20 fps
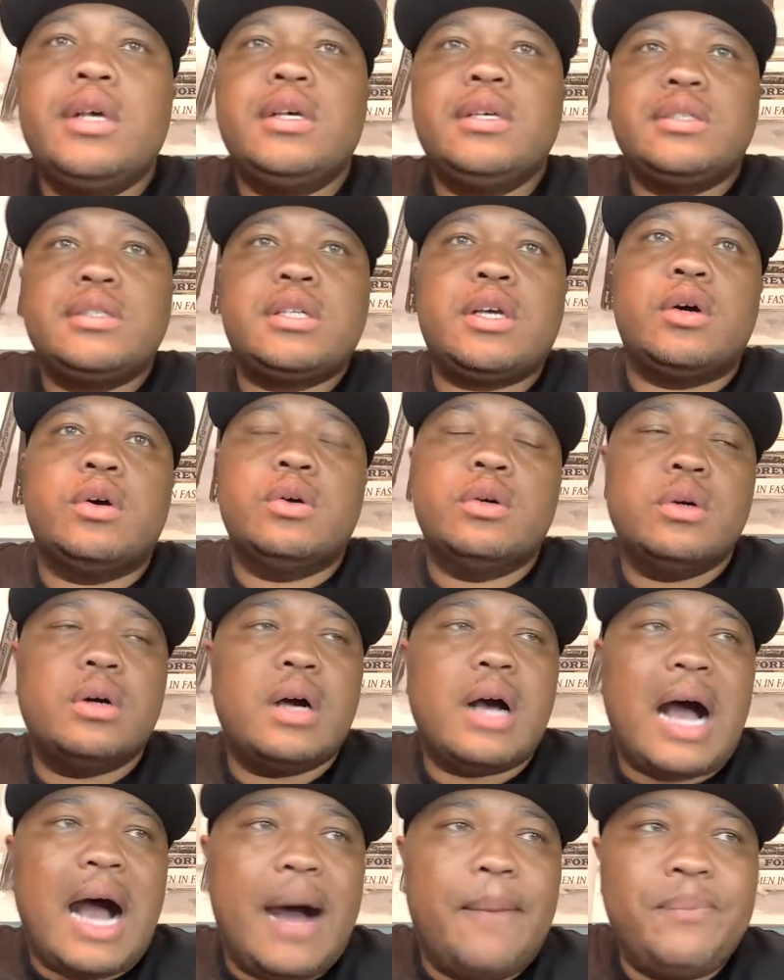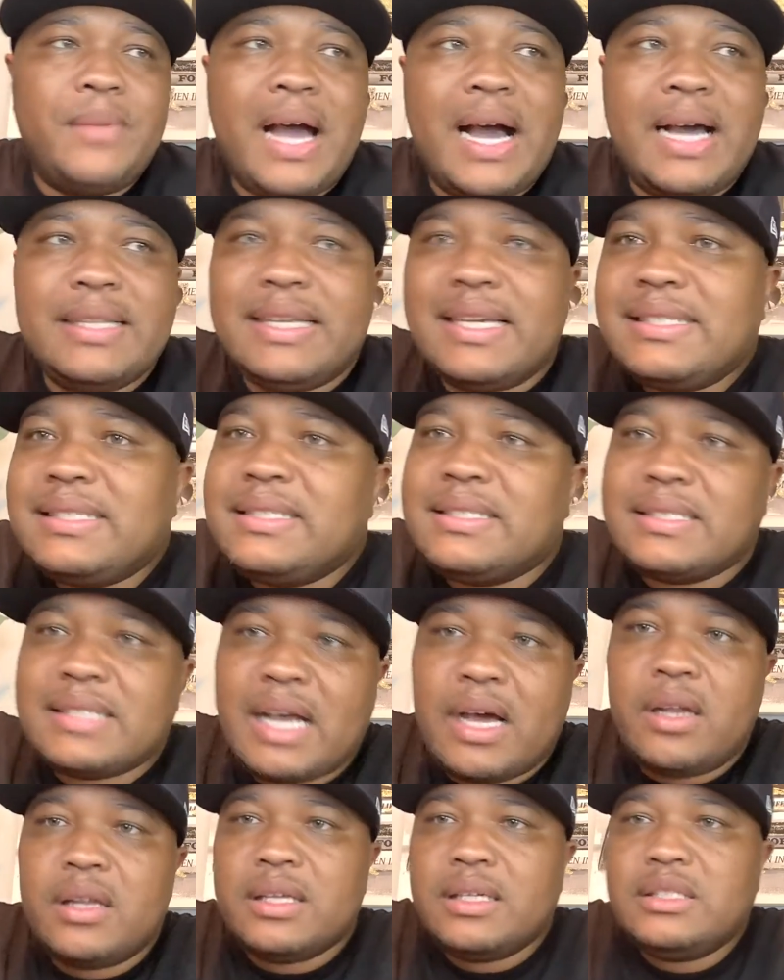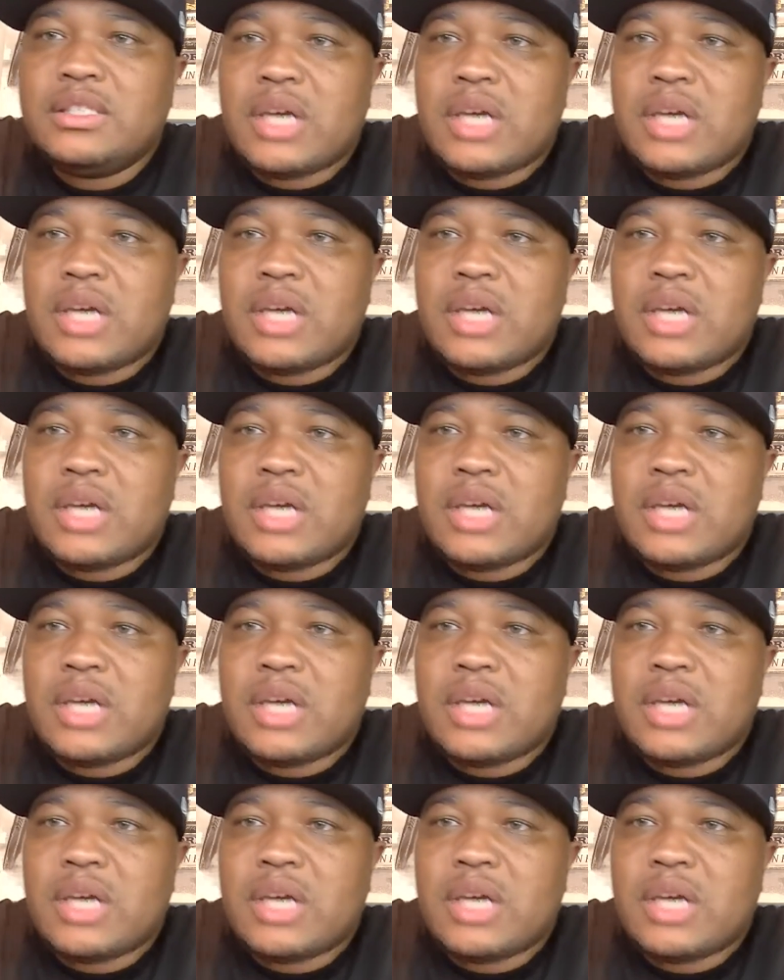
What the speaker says: So I'm not necessarily